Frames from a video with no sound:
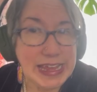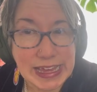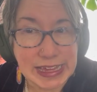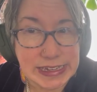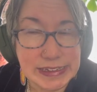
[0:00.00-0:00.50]

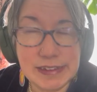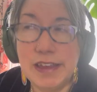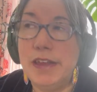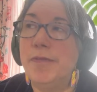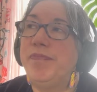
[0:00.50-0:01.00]
And
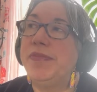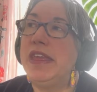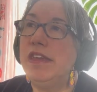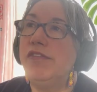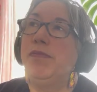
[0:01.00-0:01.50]

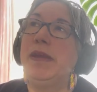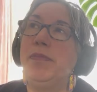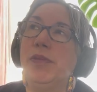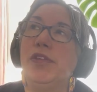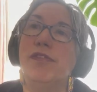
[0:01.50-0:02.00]
if
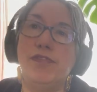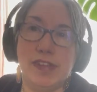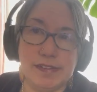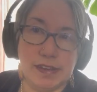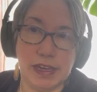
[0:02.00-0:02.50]
people are
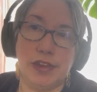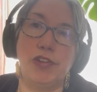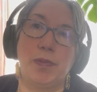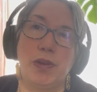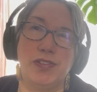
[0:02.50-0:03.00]
visiting your
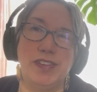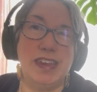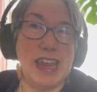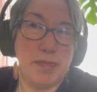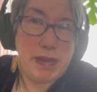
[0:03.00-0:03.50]
person
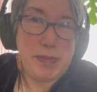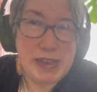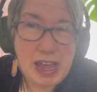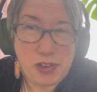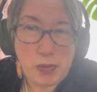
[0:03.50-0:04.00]
and maybe
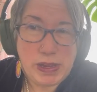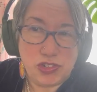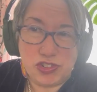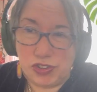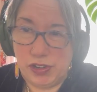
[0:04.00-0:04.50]
not quite
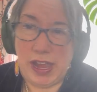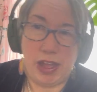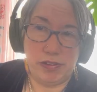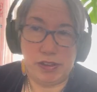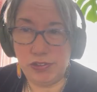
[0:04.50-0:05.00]
sure
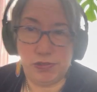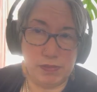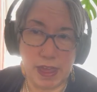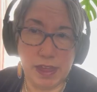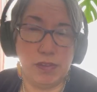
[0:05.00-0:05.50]
how to do
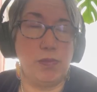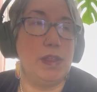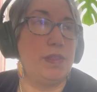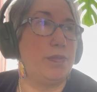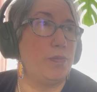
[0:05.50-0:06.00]
that
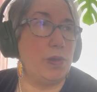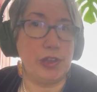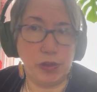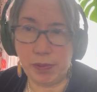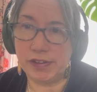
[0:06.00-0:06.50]
with where
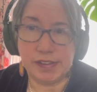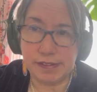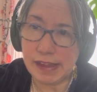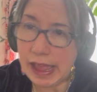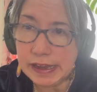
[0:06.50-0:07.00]
your
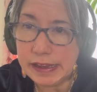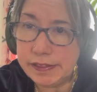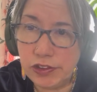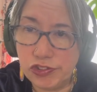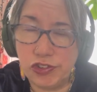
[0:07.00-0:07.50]
person's at in
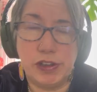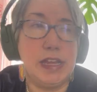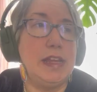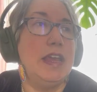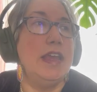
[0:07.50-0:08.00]
their
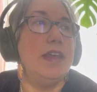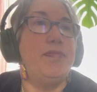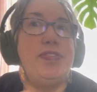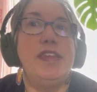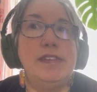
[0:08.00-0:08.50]
journey,
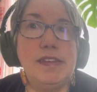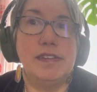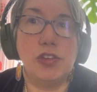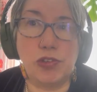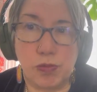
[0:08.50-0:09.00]
this is
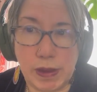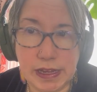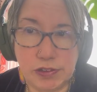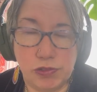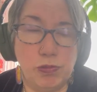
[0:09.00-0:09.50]
a
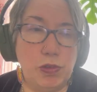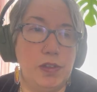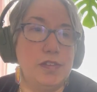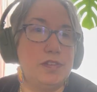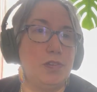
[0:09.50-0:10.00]
great
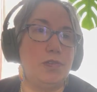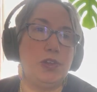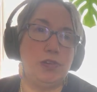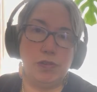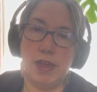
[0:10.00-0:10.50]
tool. So
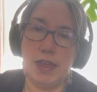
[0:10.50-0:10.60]
you,